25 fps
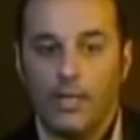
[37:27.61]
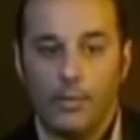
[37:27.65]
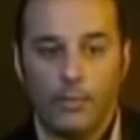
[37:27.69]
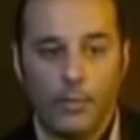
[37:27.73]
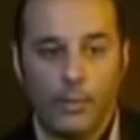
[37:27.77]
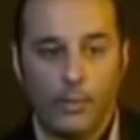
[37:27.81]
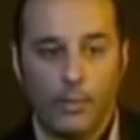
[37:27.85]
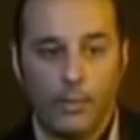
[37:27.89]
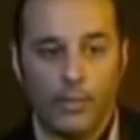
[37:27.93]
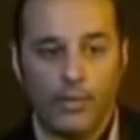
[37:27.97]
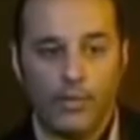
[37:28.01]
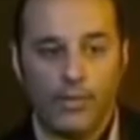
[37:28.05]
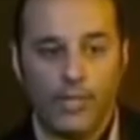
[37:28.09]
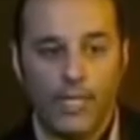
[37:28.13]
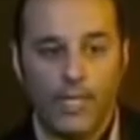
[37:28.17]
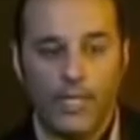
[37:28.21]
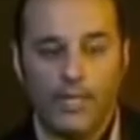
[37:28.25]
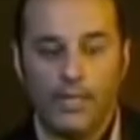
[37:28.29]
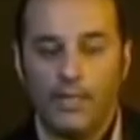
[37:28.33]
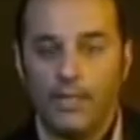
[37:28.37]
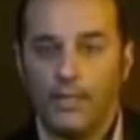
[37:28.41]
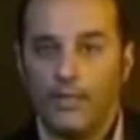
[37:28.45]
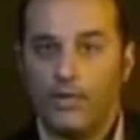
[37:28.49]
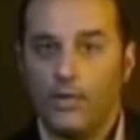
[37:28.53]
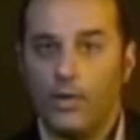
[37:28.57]
But
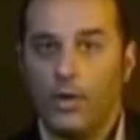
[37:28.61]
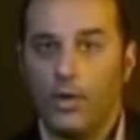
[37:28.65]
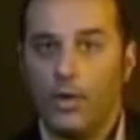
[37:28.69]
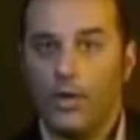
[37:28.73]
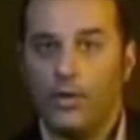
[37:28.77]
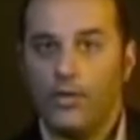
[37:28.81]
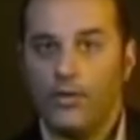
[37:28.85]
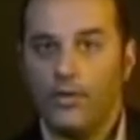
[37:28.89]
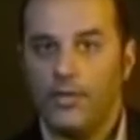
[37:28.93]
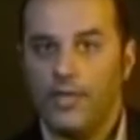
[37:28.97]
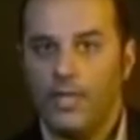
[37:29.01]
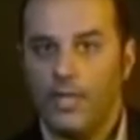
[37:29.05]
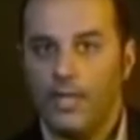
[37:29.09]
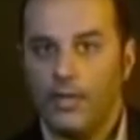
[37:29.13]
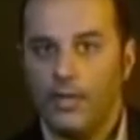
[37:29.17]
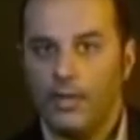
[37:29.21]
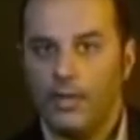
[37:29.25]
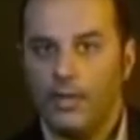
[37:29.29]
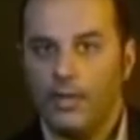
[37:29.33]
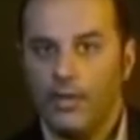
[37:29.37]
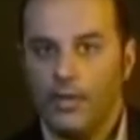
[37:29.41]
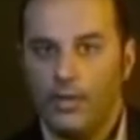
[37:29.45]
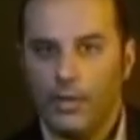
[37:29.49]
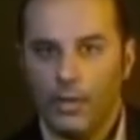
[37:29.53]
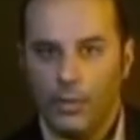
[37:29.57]
Poseidon is the earth
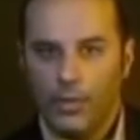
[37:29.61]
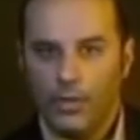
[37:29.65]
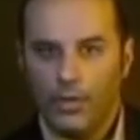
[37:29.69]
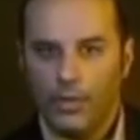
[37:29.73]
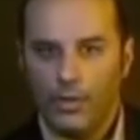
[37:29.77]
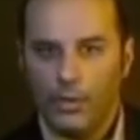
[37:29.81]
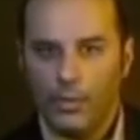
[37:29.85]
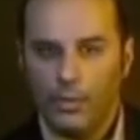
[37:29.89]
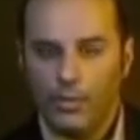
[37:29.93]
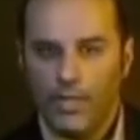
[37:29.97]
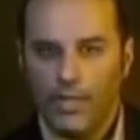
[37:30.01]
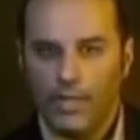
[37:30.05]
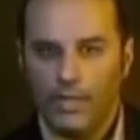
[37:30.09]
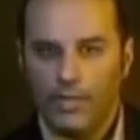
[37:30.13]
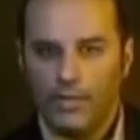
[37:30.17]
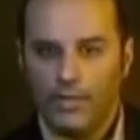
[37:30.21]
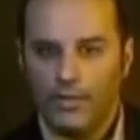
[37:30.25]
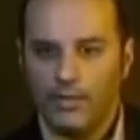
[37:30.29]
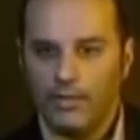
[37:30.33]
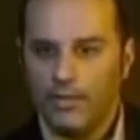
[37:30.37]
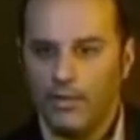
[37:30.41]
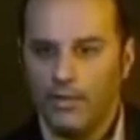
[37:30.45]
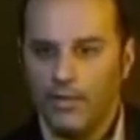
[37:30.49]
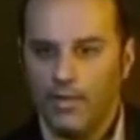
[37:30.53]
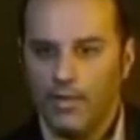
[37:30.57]
shaker, the one who
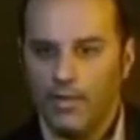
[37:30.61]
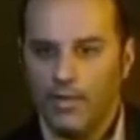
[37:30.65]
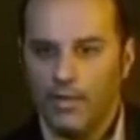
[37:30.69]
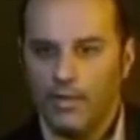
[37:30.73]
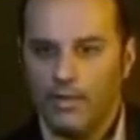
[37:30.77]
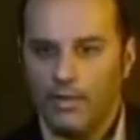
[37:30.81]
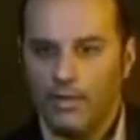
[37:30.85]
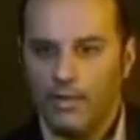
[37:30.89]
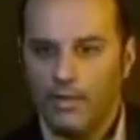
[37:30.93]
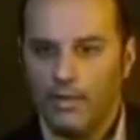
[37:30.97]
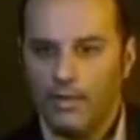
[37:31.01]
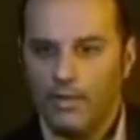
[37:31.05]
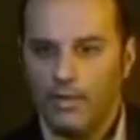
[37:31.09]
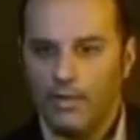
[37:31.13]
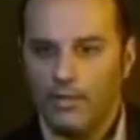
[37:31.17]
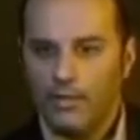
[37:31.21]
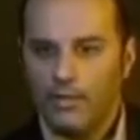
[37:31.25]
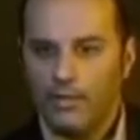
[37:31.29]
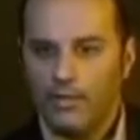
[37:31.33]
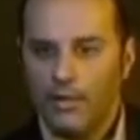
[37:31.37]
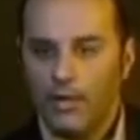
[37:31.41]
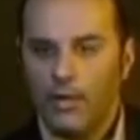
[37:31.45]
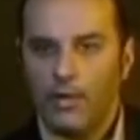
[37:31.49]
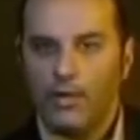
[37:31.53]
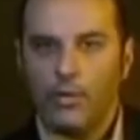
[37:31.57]
brings the
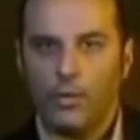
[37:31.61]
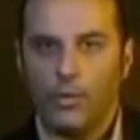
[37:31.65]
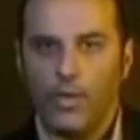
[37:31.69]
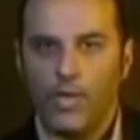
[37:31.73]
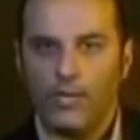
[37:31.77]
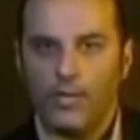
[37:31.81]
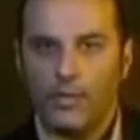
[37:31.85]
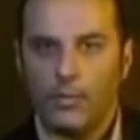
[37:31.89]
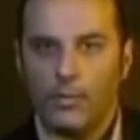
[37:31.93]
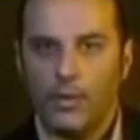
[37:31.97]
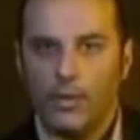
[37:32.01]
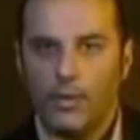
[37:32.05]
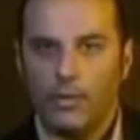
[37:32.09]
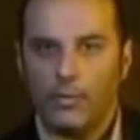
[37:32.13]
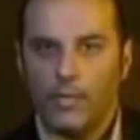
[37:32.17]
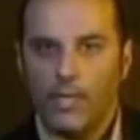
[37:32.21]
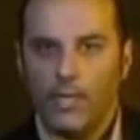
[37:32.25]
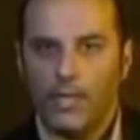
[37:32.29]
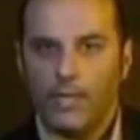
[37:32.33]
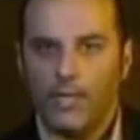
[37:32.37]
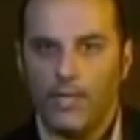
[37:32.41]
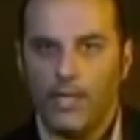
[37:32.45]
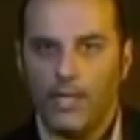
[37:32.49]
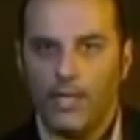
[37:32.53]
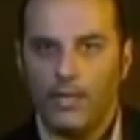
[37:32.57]
earthquakes upon
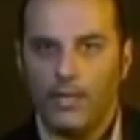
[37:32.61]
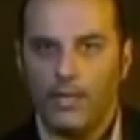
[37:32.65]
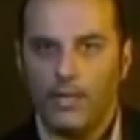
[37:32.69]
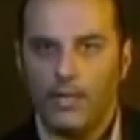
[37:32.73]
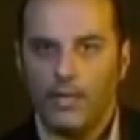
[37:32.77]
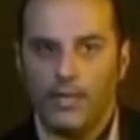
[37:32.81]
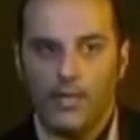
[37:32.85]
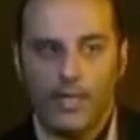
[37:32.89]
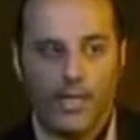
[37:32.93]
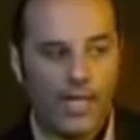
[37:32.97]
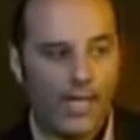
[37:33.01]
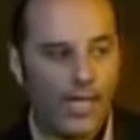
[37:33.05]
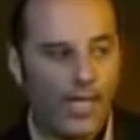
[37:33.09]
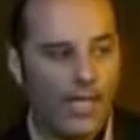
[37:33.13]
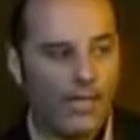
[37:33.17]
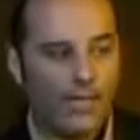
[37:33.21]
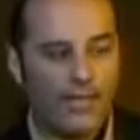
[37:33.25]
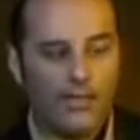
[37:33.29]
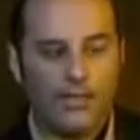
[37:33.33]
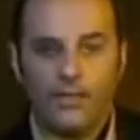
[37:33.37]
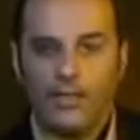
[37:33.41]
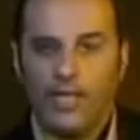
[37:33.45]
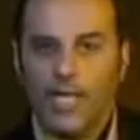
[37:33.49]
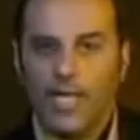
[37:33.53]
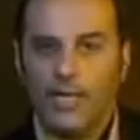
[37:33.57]
mankind. And
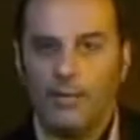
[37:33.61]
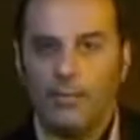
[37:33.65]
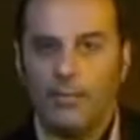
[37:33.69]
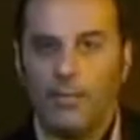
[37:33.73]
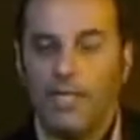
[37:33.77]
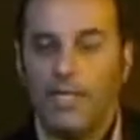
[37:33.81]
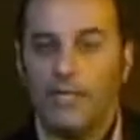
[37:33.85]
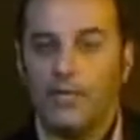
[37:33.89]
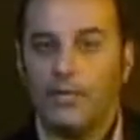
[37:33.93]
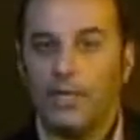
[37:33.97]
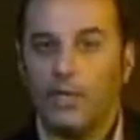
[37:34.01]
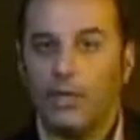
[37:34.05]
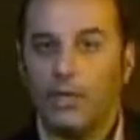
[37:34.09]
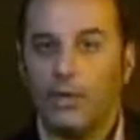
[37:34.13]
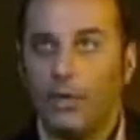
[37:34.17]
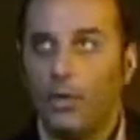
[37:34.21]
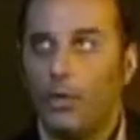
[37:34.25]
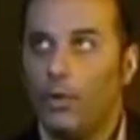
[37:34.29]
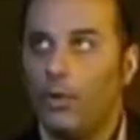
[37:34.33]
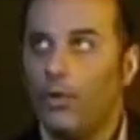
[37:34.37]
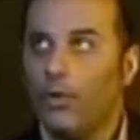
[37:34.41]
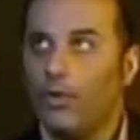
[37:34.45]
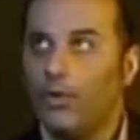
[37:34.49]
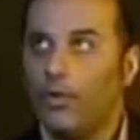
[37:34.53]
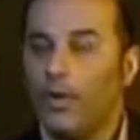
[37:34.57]
his name means the
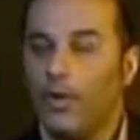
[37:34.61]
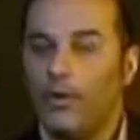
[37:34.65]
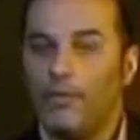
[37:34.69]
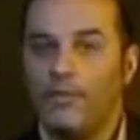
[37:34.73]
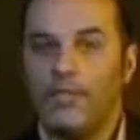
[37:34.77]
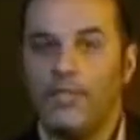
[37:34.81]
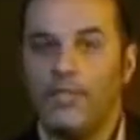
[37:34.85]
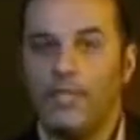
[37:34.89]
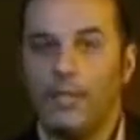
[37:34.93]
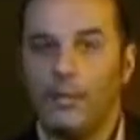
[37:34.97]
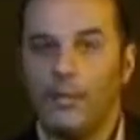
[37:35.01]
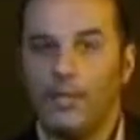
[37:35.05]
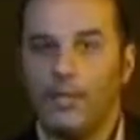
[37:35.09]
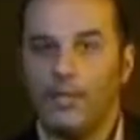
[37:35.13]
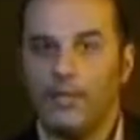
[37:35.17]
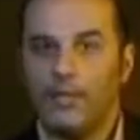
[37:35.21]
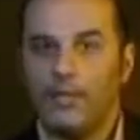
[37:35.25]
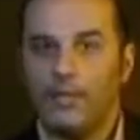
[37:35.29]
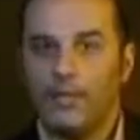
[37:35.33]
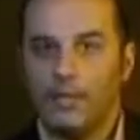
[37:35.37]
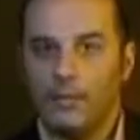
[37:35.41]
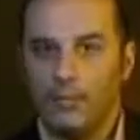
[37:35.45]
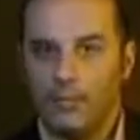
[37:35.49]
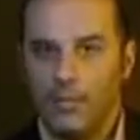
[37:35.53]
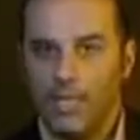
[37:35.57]
lord of Sirius
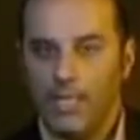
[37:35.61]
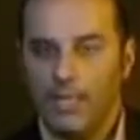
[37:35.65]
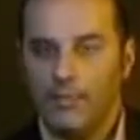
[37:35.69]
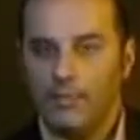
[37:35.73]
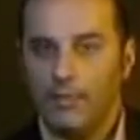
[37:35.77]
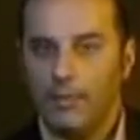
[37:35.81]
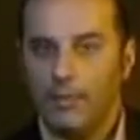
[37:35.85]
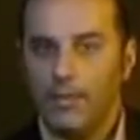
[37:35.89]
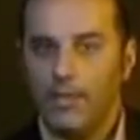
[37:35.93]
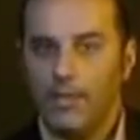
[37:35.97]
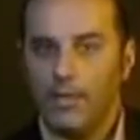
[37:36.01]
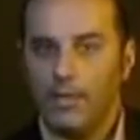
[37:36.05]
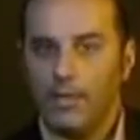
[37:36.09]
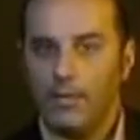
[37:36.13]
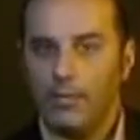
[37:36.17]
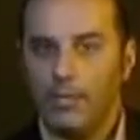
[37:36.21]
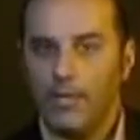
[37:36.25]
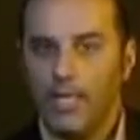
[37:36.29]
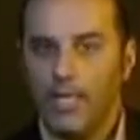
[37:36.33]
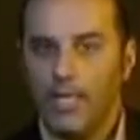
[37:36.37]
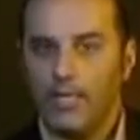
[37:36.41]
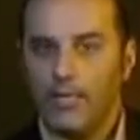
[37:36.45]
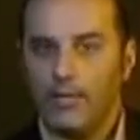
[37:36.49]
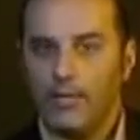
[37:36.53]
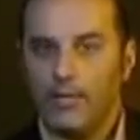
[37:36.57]
meaning from another
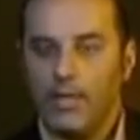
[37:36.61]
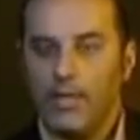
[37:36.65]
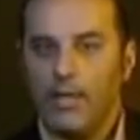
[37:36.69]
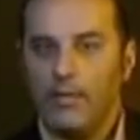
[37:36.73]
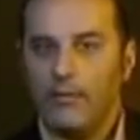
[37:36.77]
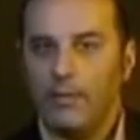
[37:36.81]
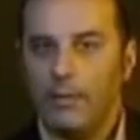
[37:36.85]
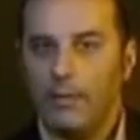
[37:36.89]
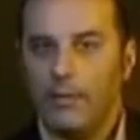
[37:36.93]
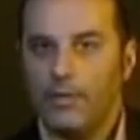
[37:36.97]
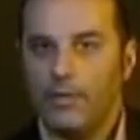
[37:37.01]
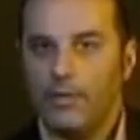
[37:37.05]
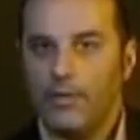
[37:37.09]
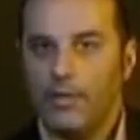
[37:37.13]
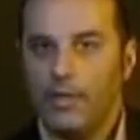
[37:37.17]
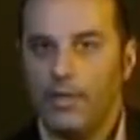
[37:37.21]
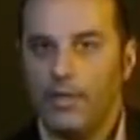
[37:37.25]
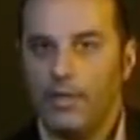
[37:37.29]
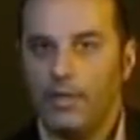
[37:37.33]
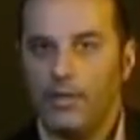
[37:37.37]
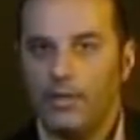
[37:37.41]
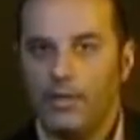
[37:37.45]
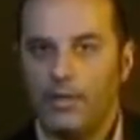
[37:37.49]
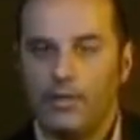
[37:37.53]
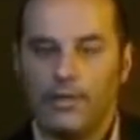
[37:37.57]
place, from the
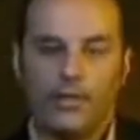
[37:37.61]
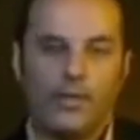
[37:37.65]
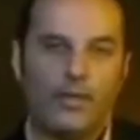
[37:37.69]
stars,